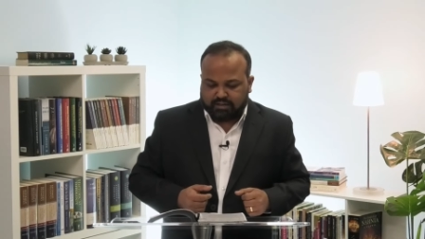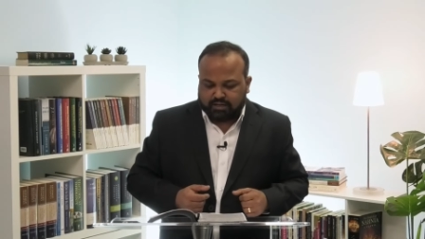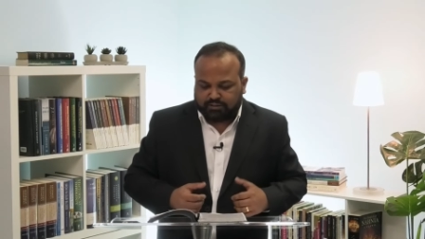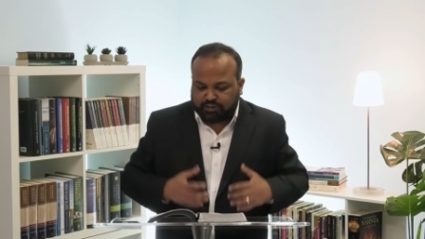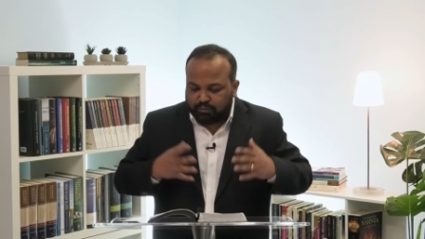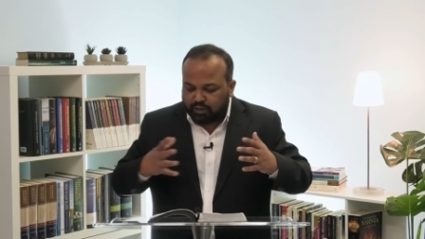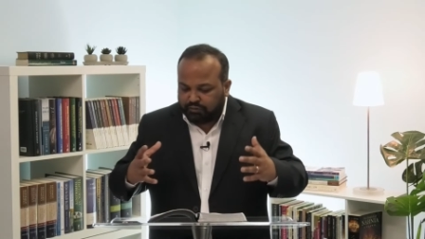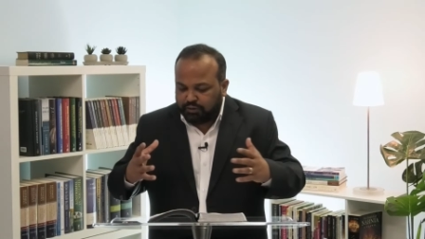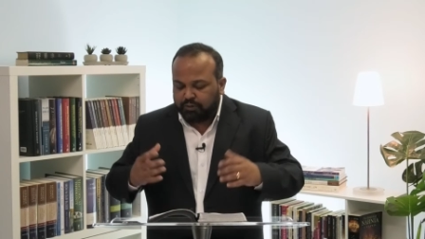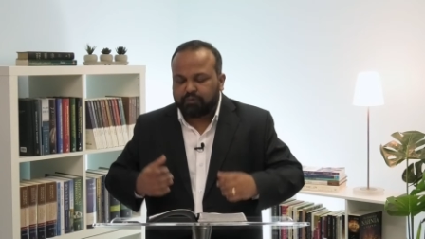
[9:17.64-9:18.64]
And some
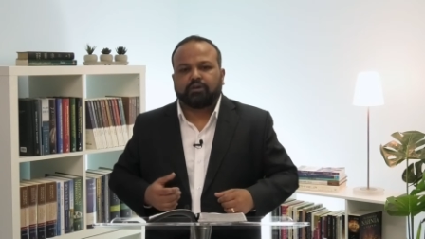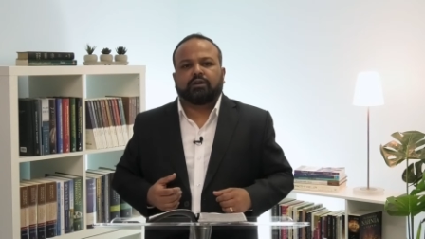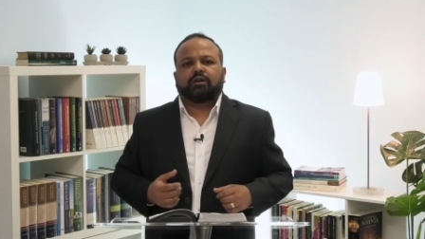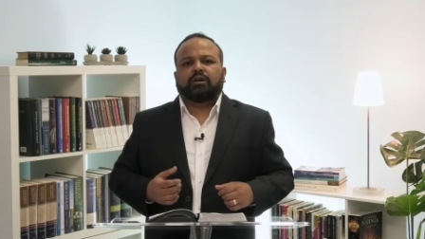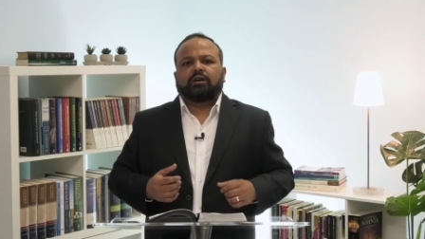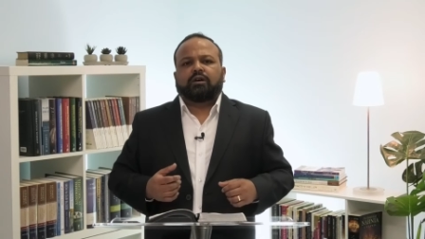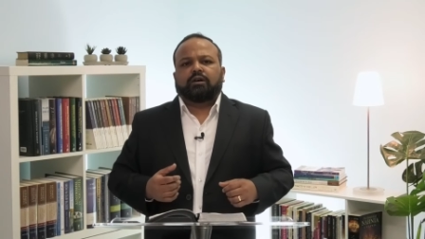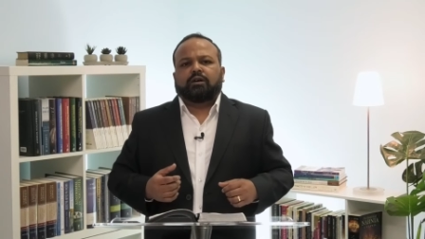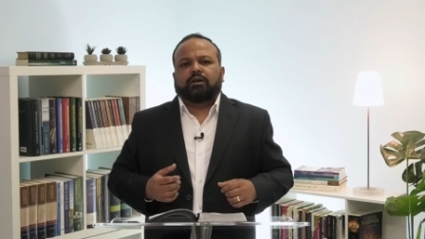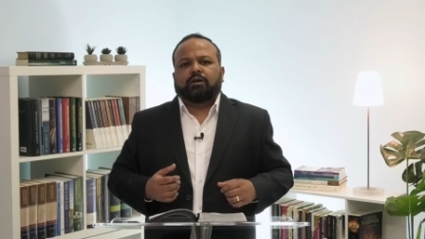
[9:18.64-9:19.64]
of you
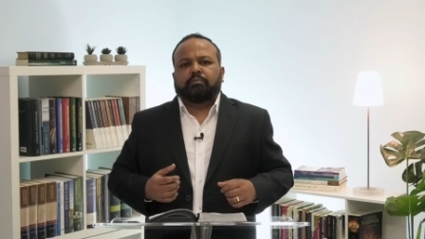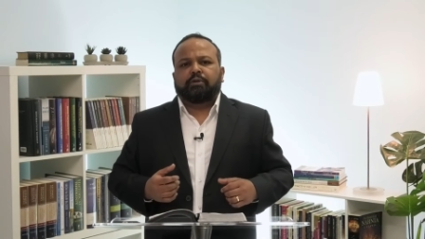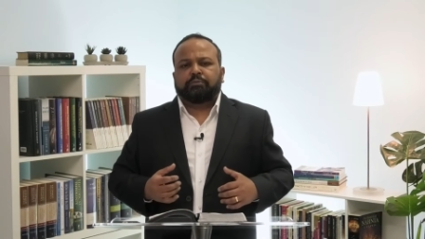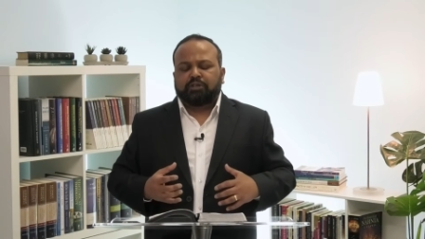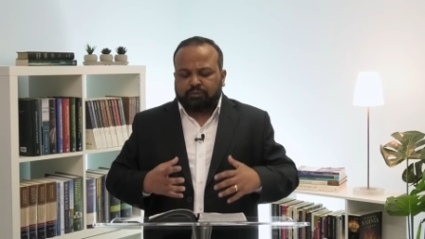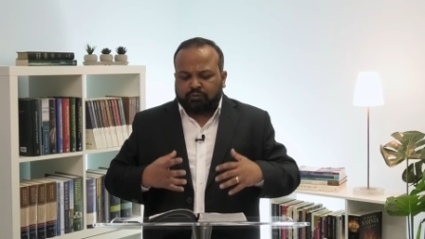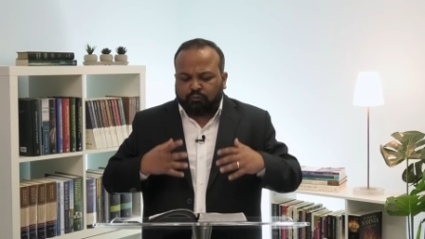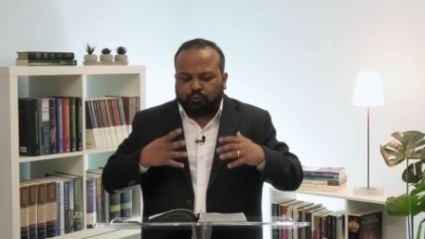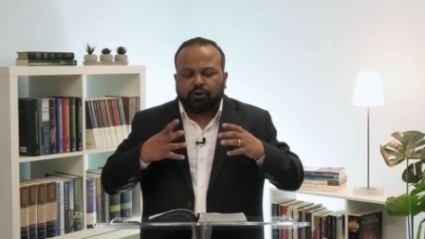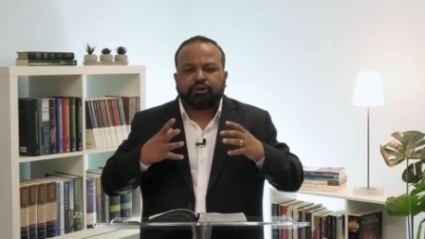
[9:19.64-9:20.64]
may be
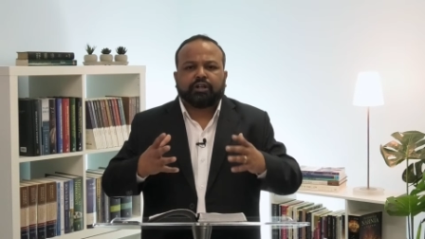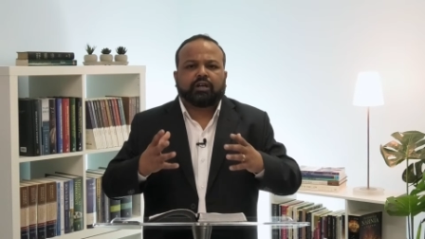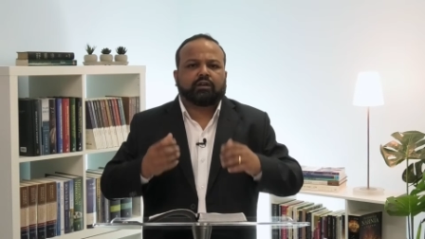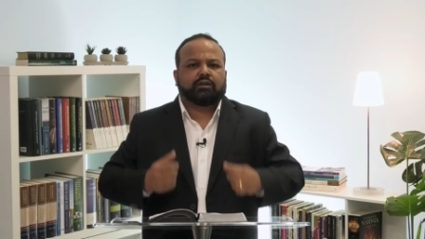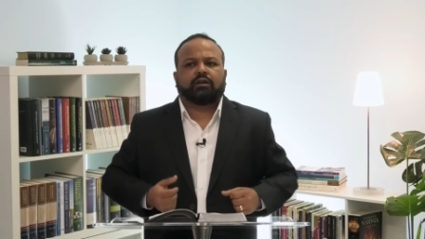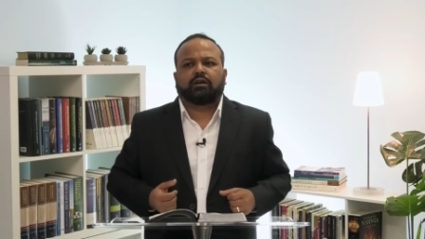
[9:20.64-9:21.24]
wondering